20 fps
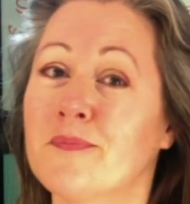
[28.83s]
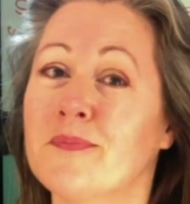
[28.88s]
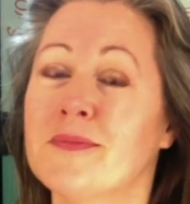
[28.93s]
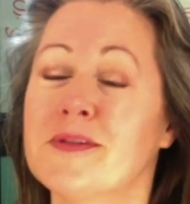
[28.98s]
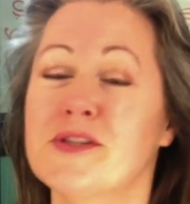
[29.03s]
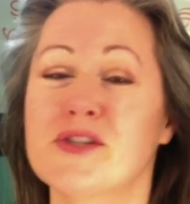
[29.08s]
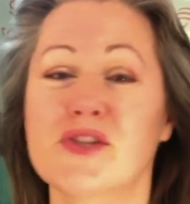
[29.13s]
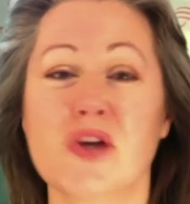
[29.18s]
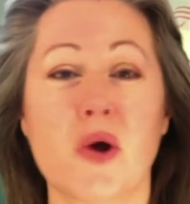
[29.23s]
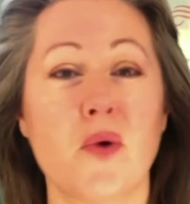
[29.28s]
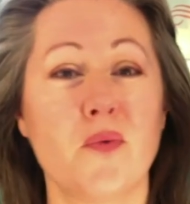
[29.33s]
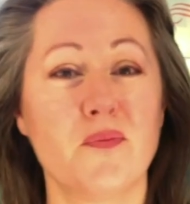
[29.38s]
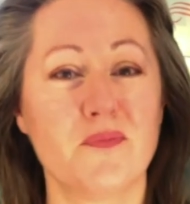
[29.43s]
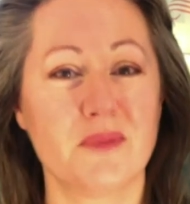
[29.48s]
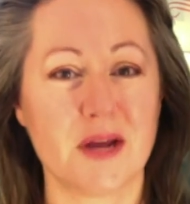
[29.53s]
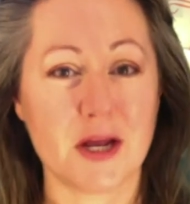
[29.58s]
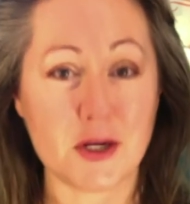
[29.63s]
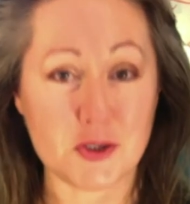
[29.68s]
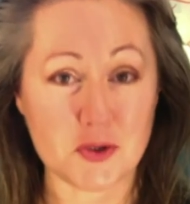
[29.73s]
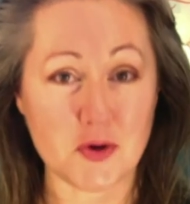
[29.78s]
So
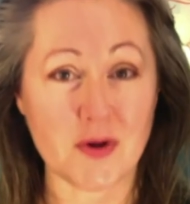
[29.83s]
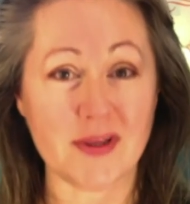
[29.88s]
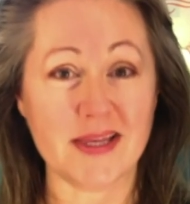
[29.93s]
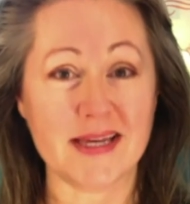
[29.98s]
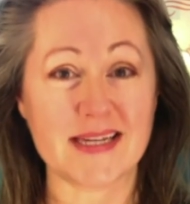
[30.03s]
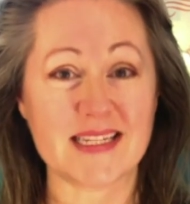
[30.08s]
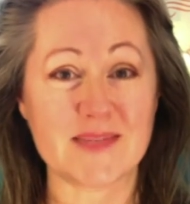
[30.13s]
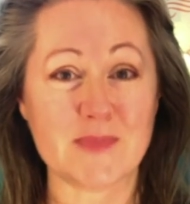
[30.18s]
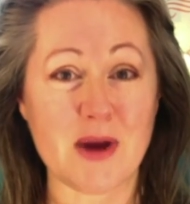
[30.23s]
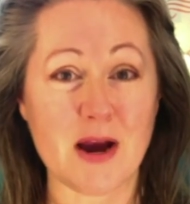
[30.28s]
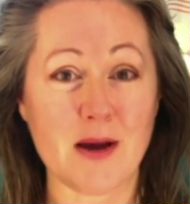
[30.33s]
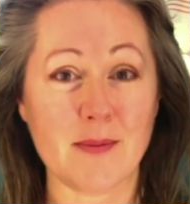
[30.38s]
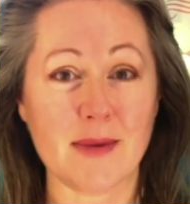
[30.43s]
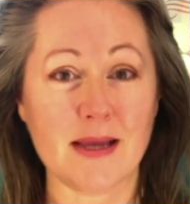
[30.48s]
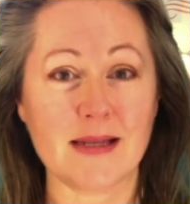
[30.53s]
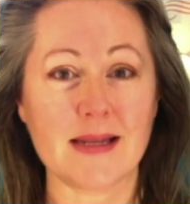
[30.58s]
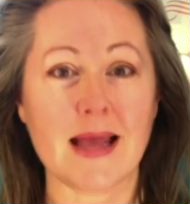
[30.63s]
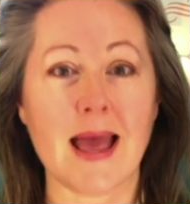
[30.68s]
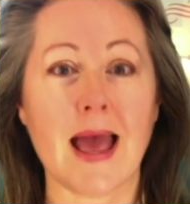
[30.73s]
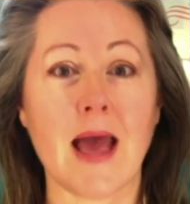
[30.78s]
enjoy the
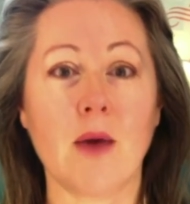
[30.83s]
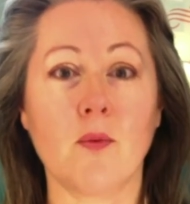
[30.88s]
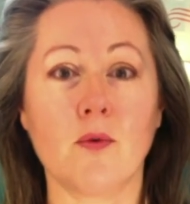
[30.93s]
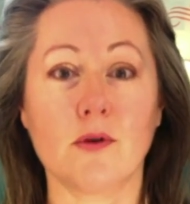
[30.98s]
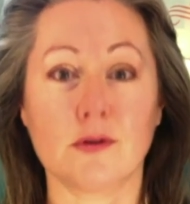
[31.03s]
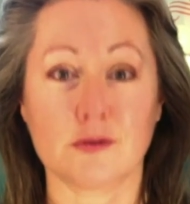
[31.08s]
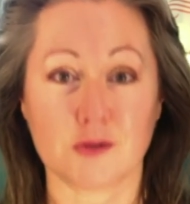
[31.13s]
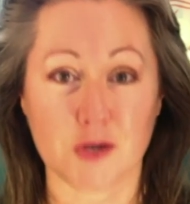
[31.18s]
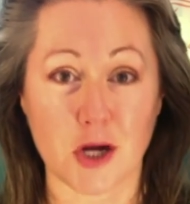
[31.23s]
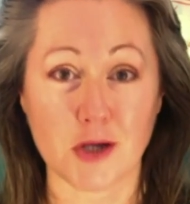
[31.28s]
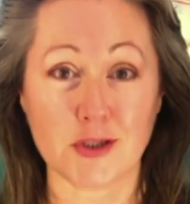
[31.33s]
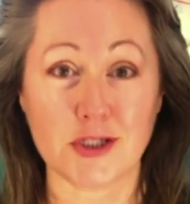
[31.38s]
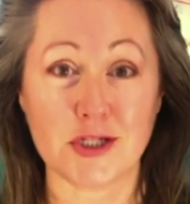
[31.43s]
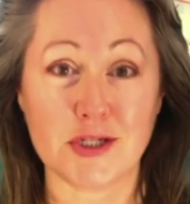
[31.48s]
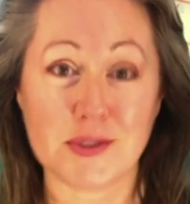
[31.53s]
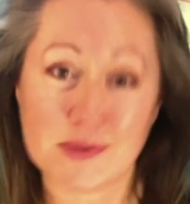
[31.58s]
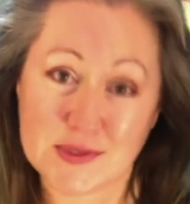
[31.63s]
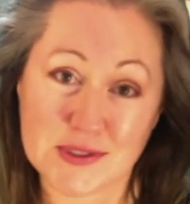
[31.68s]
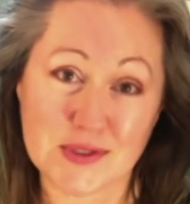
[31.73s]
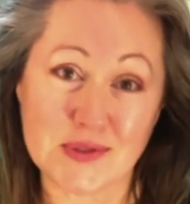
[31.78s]
experiment, and we'll talk to
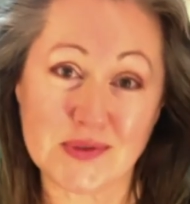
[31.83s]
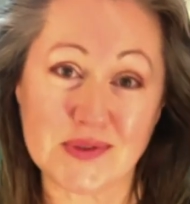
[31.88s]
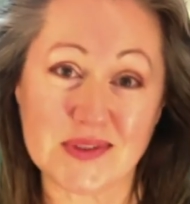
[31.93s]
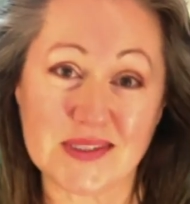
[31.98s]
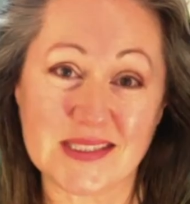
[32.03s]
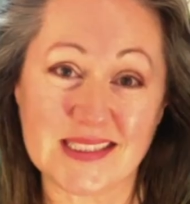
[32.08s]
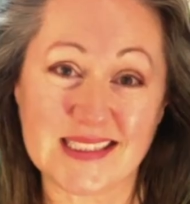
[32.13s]
you soon.